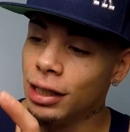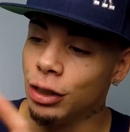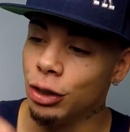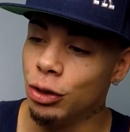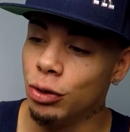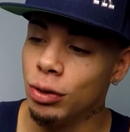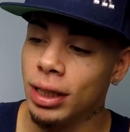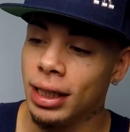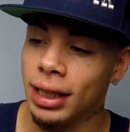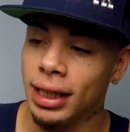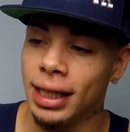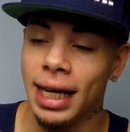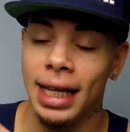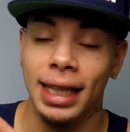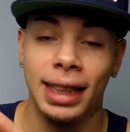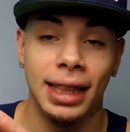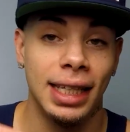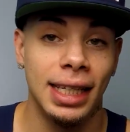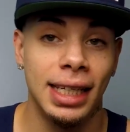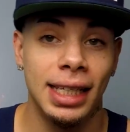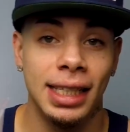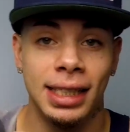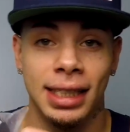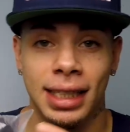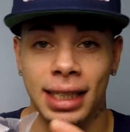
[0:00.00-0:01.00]
You can get
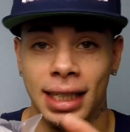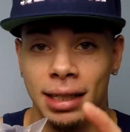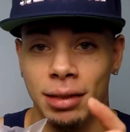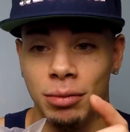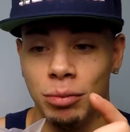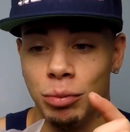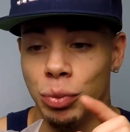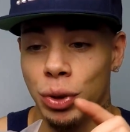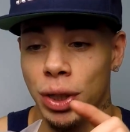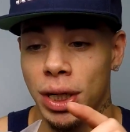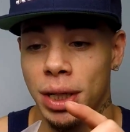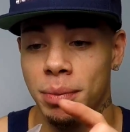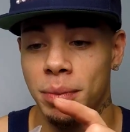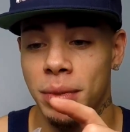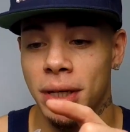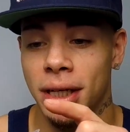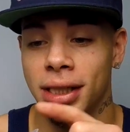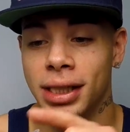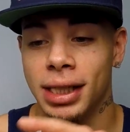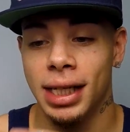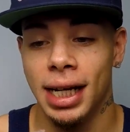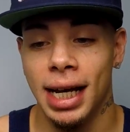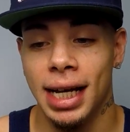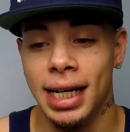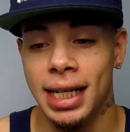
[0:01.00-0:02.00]
these in pretty
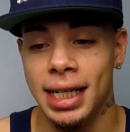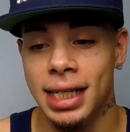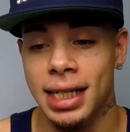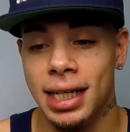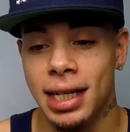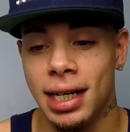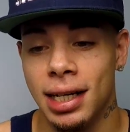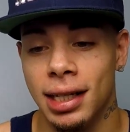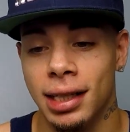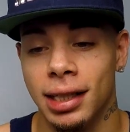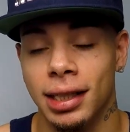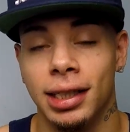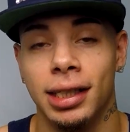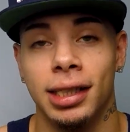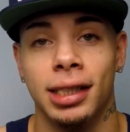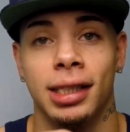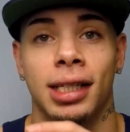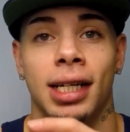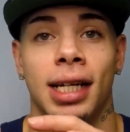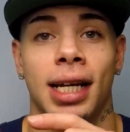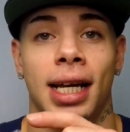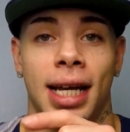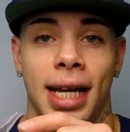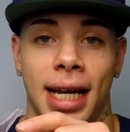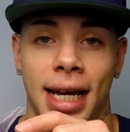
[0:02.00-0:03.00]
much any color
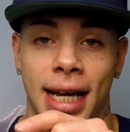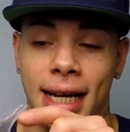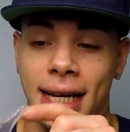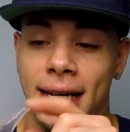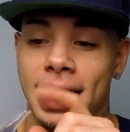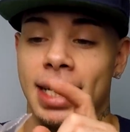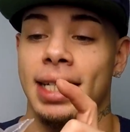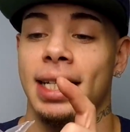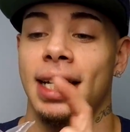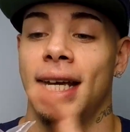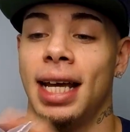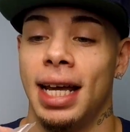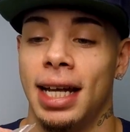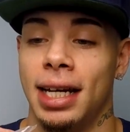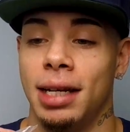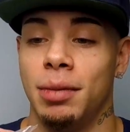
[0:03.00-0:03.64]
and any